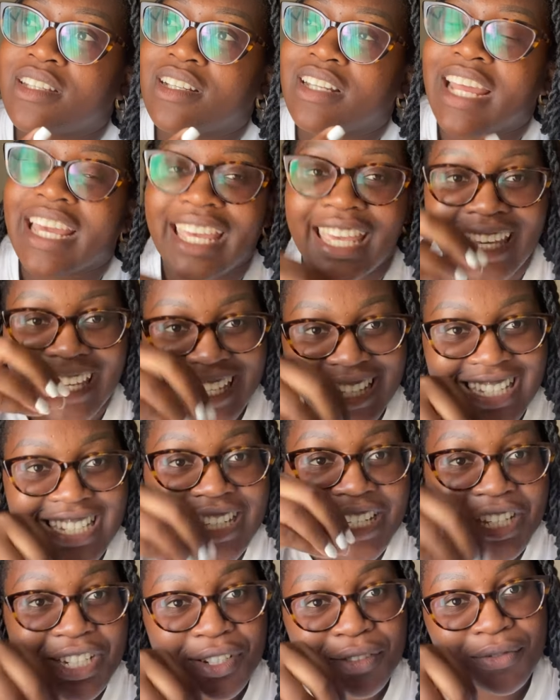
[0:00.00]
Like, each
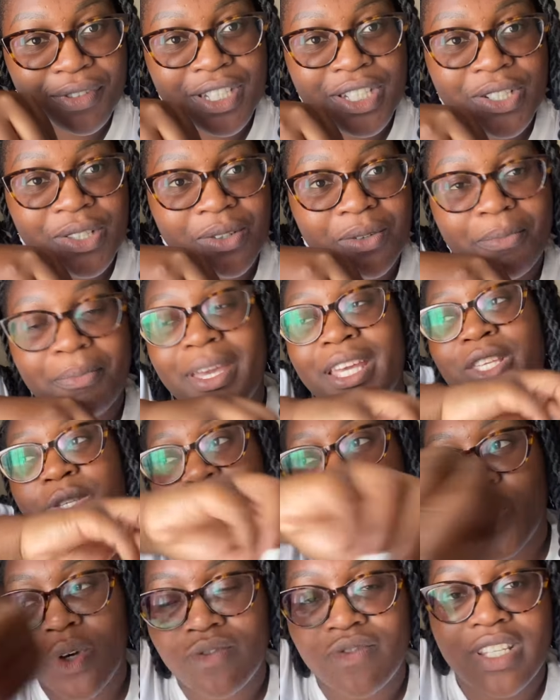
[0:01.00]
individual makes
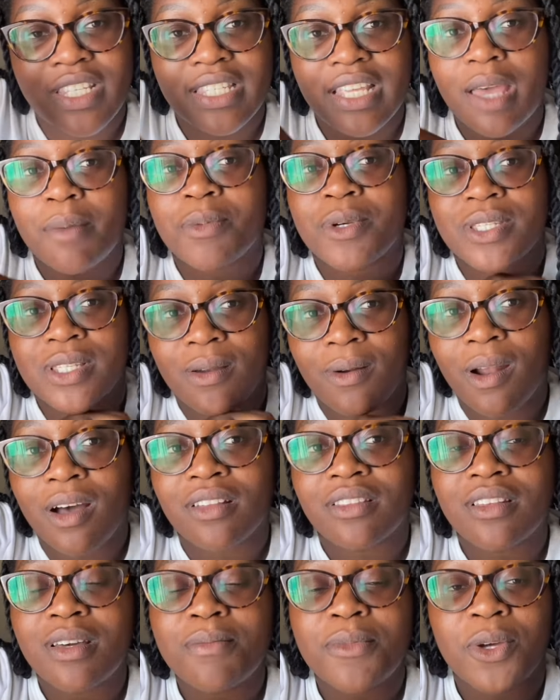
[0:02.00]
12 disciples
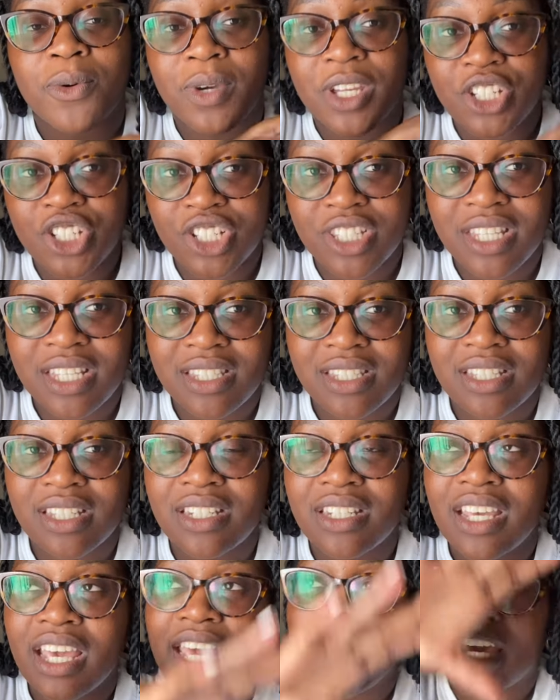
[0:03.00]
around them the way Jesus
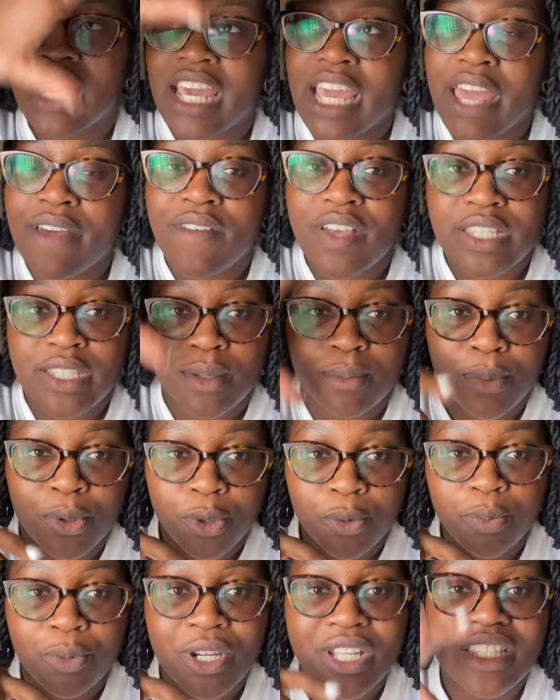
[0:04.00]
did. He gave us the
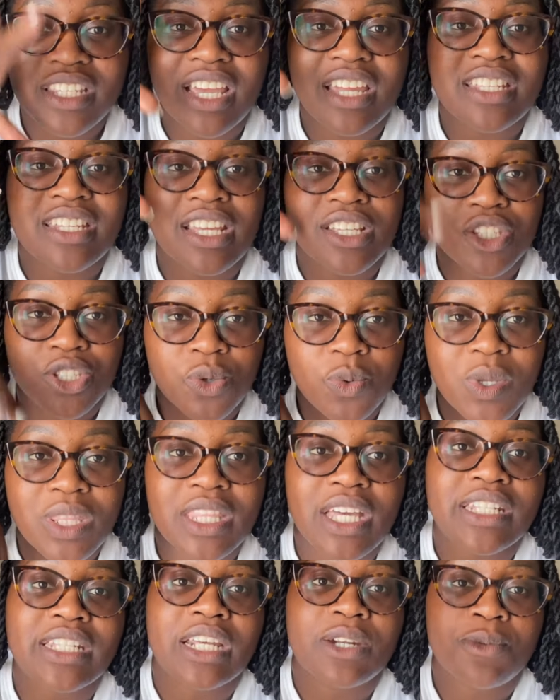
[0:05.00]
blueprint, and just doing
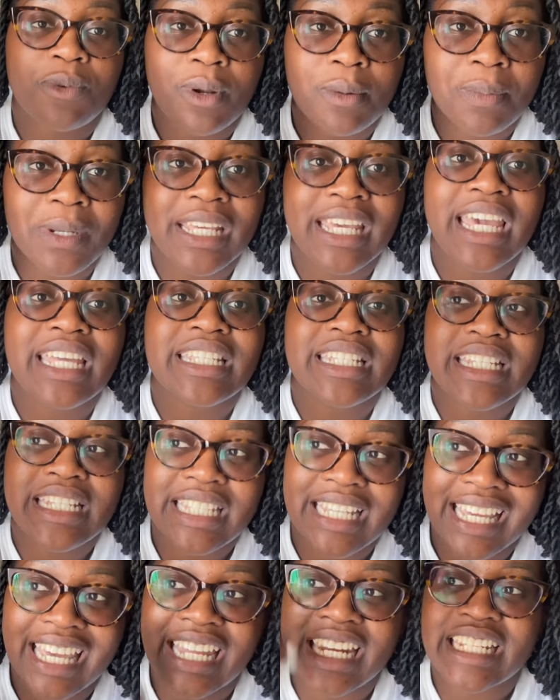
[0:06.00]
that and replicating it
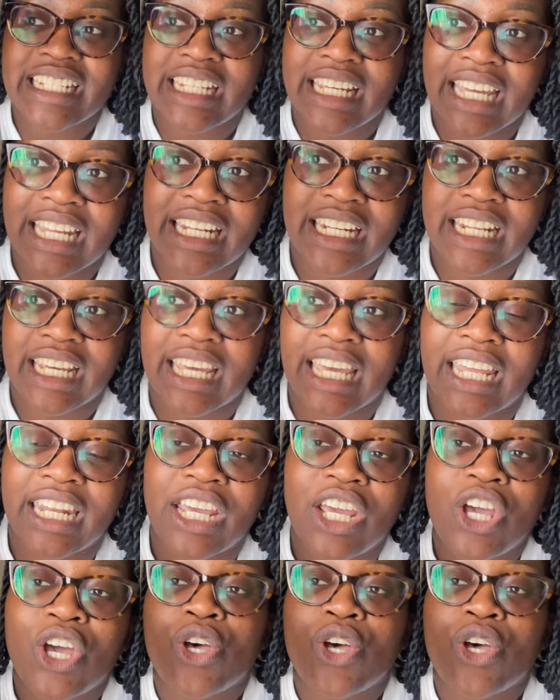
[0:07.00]
again and again and again.